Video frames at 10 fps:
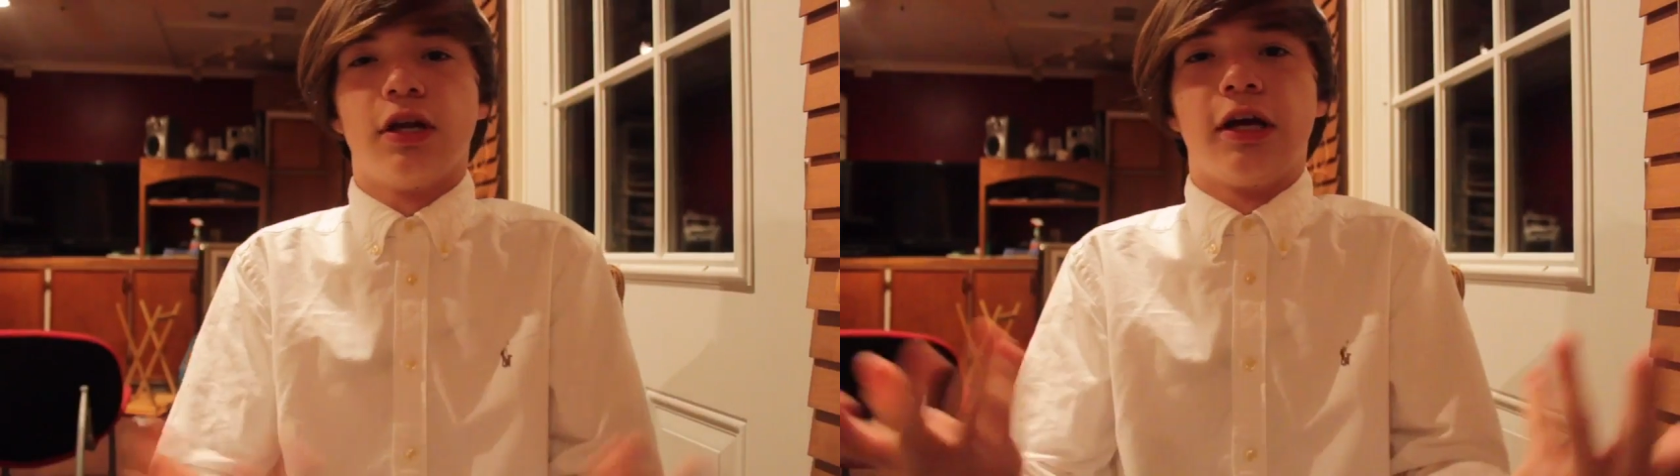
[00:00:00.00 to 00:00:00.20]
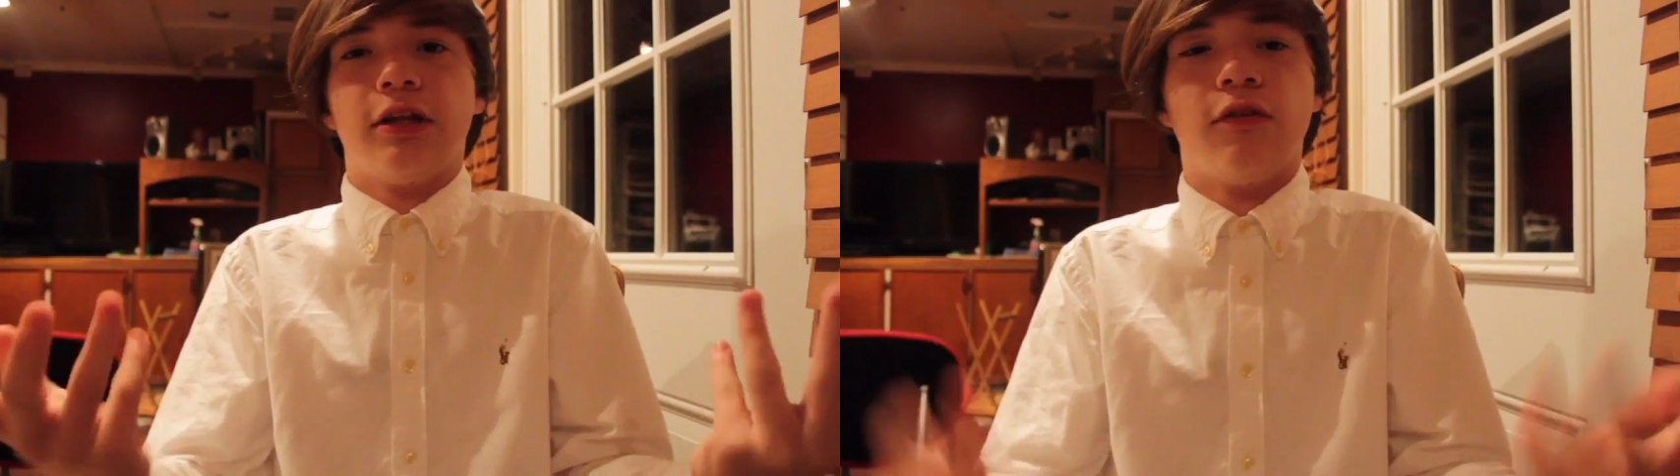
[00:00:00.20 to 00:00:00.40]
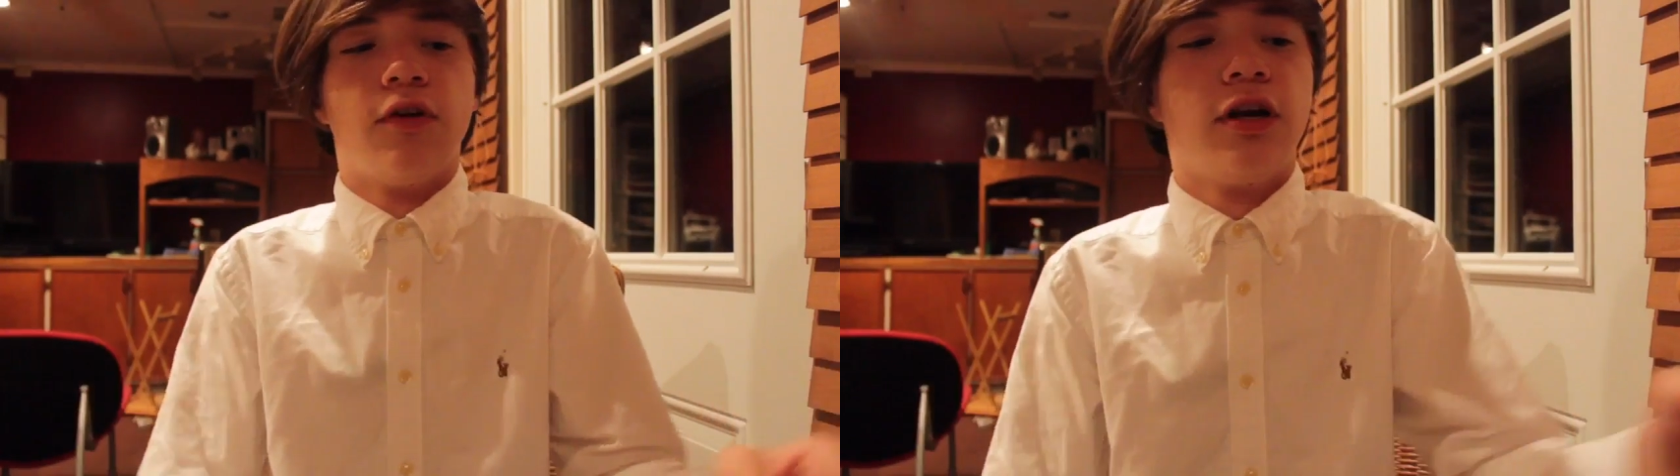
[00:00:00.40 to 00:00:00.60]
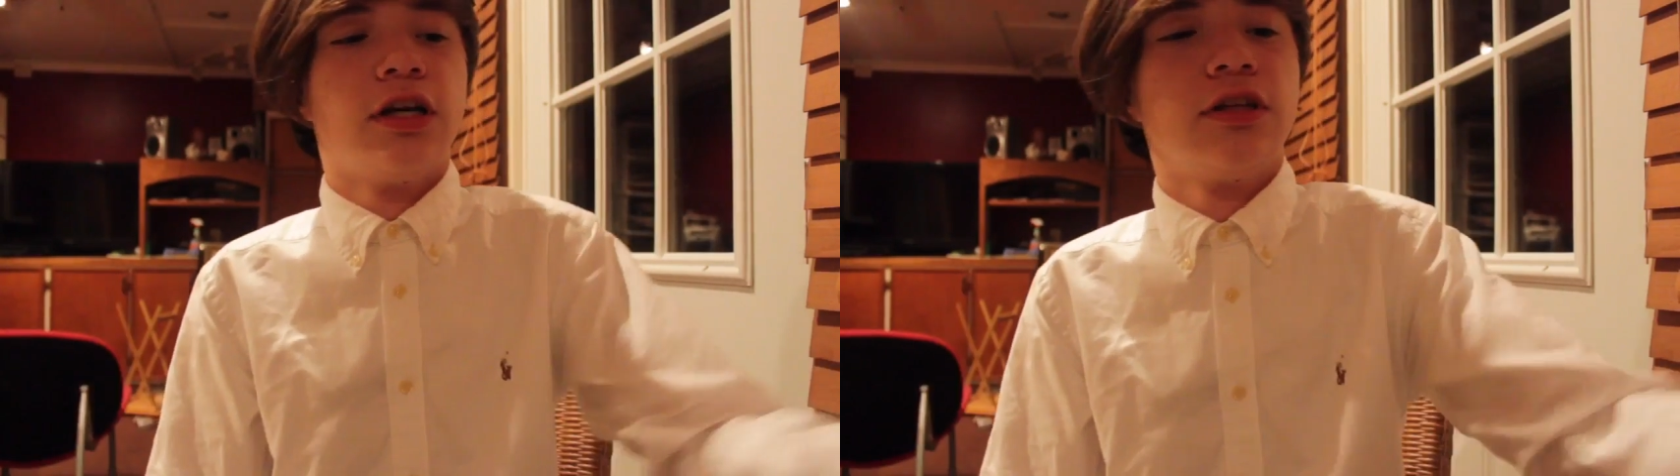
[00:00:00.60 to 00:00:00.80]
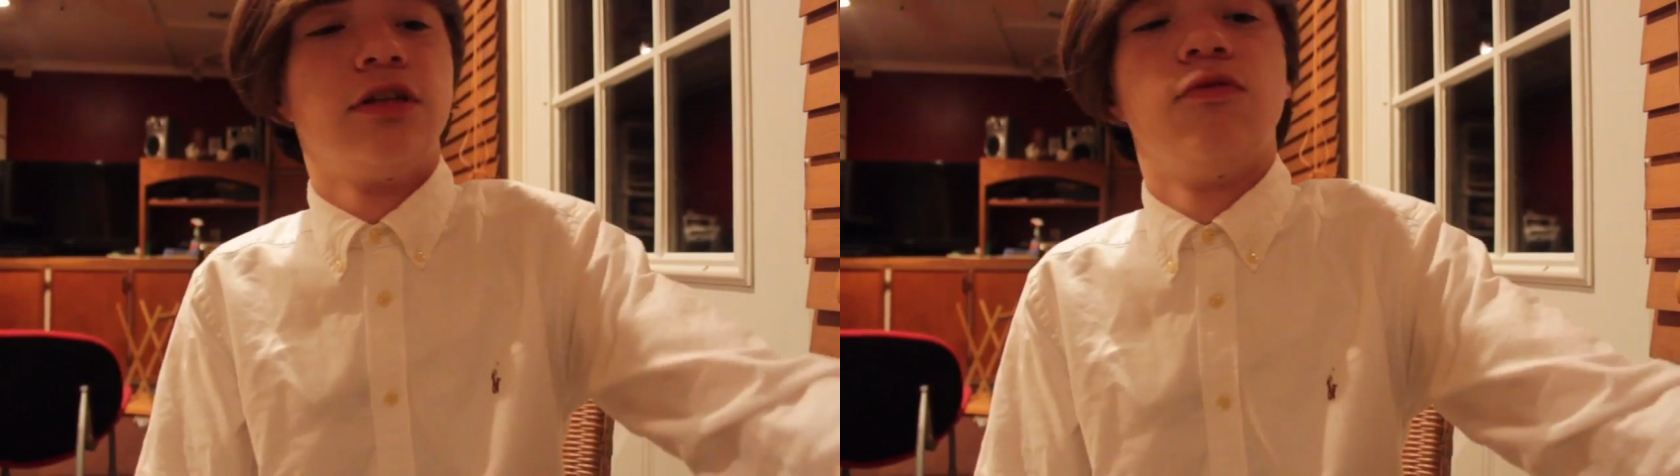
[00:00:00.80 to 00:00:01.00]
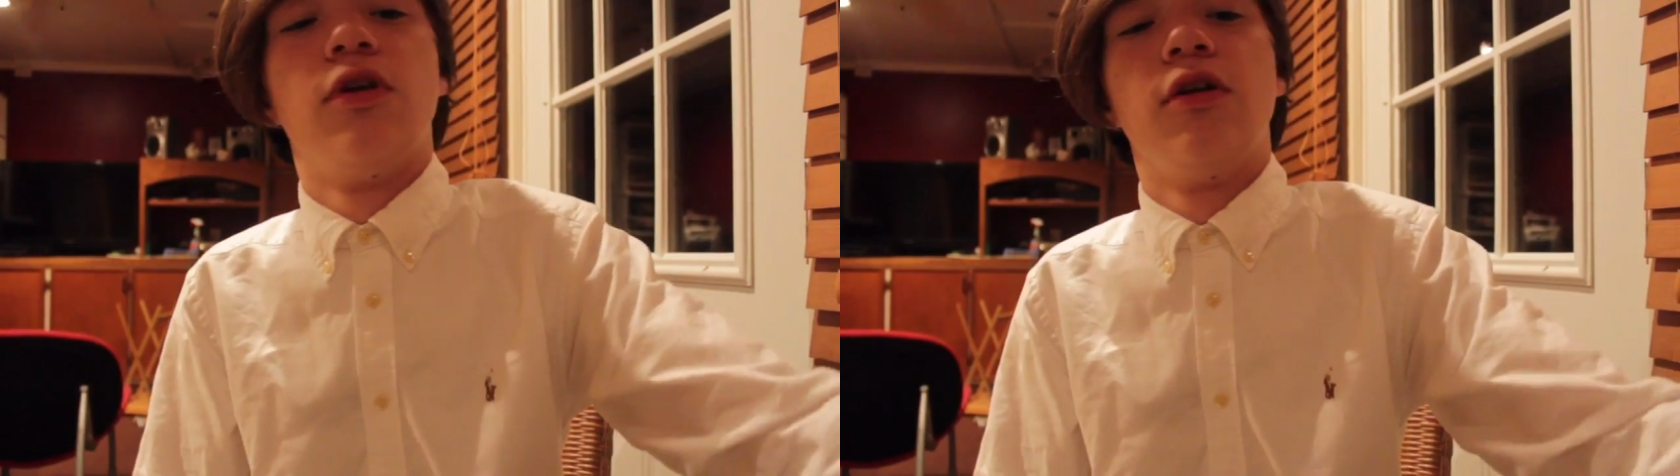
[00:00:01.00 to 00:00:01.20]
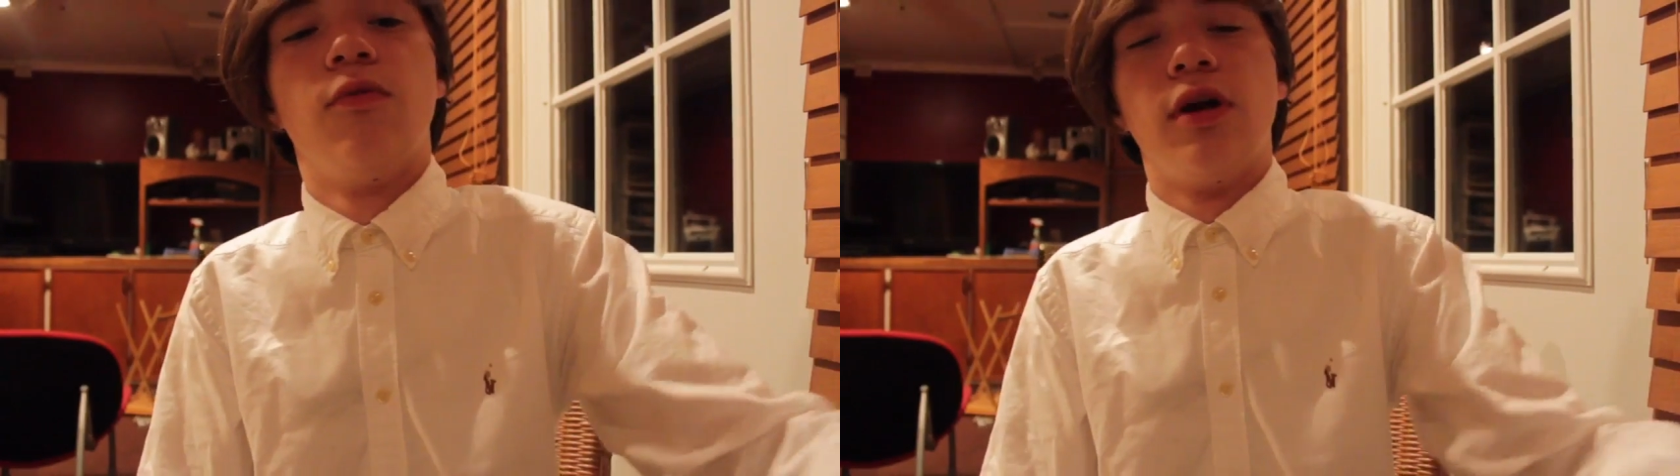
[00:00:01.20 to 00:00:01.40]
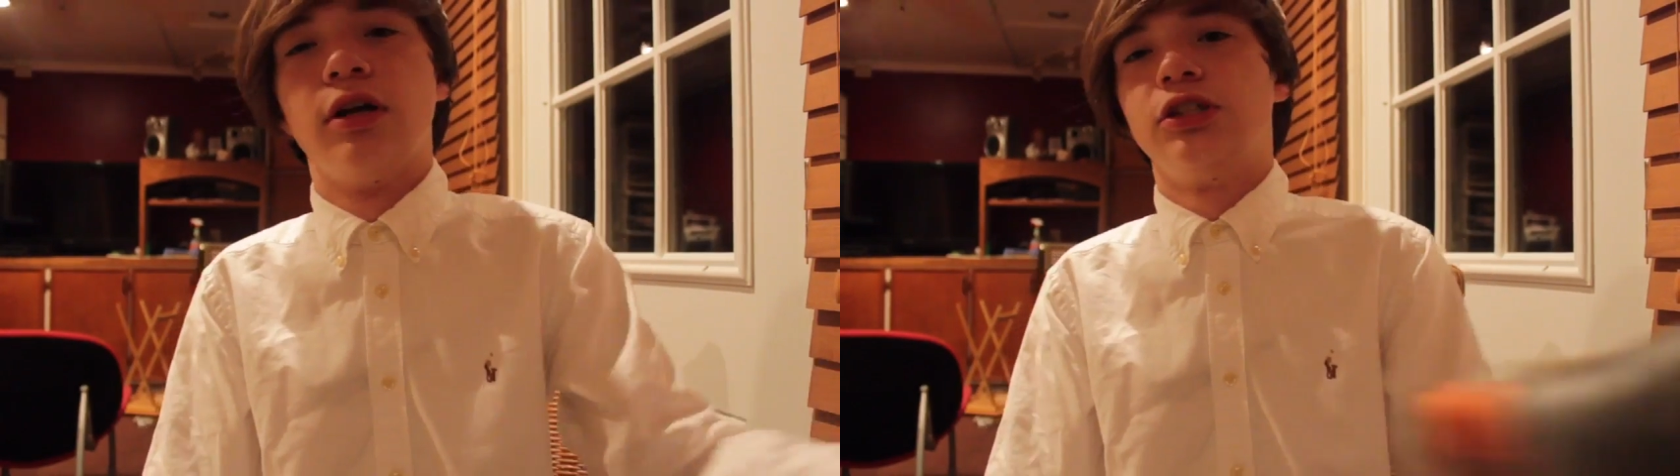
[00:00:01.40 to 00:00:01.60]
like they're very
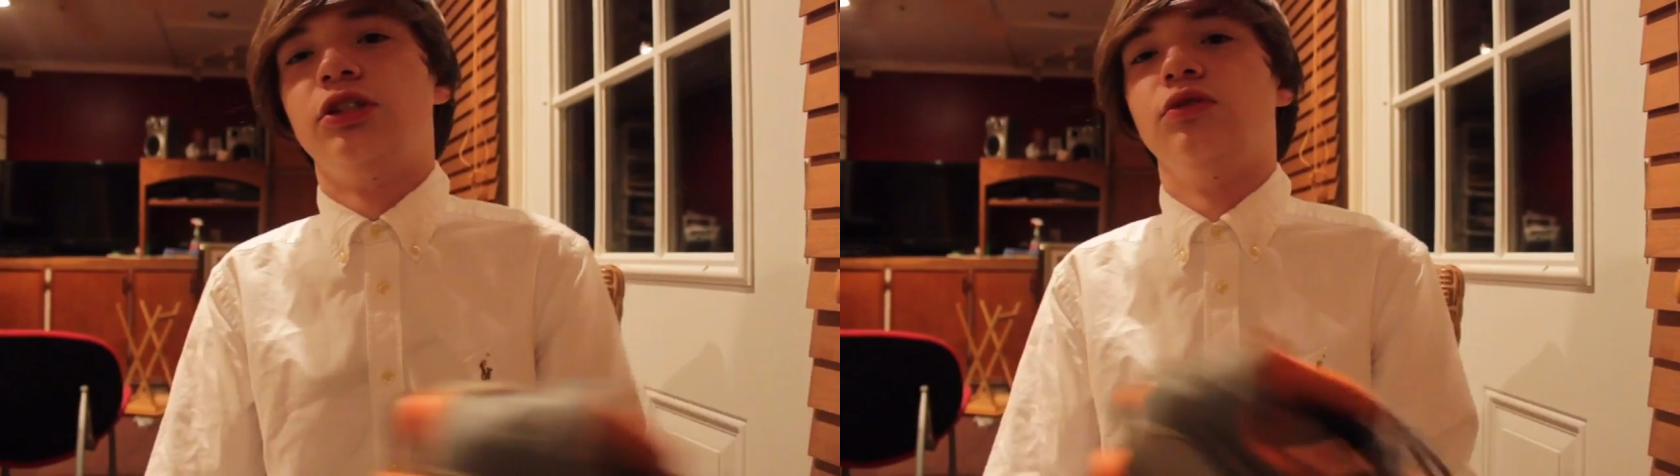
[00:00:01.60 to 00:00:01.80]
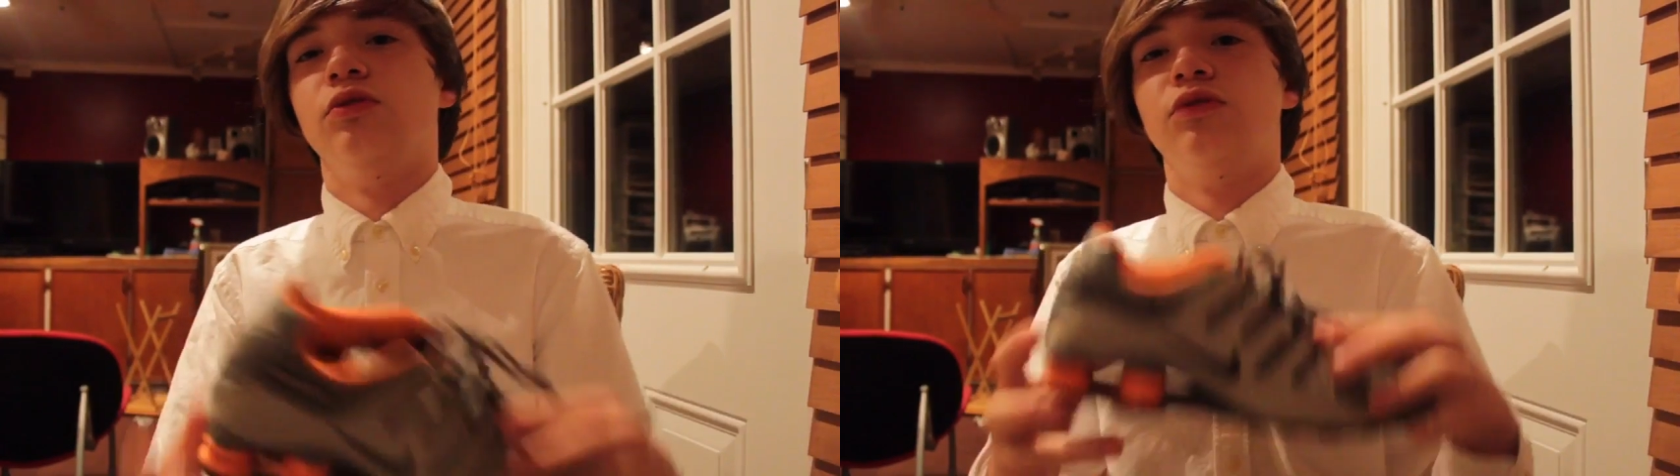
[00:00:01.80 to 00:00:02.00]
rare shoes.